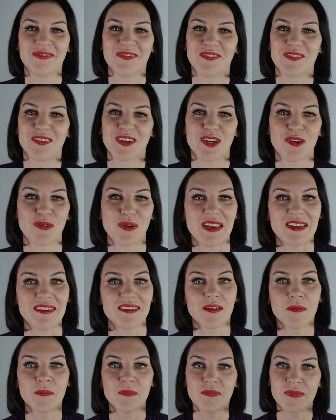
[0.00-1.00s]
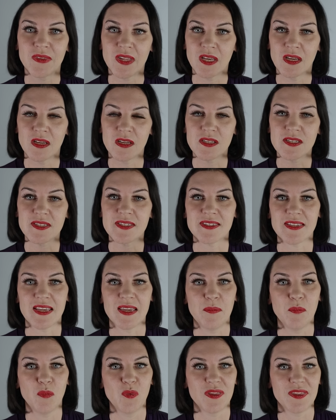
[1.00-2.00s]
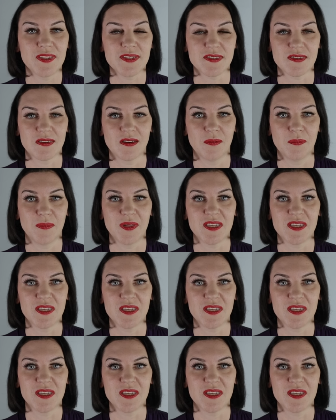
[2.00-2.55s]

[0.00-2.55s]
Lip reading: Great. Same with this arm then.